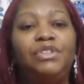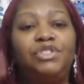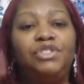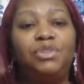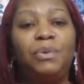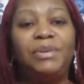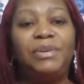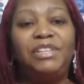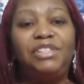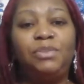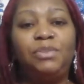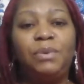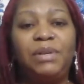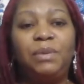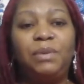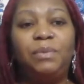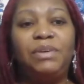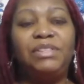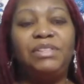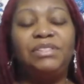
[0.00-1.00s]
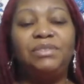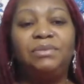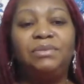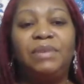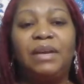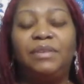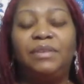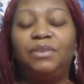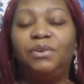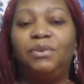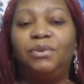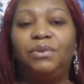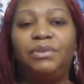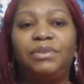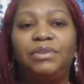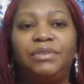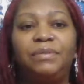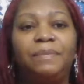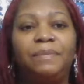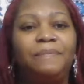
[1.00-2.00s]
2021 is around the
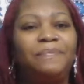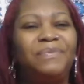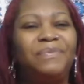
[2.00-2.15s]
corner.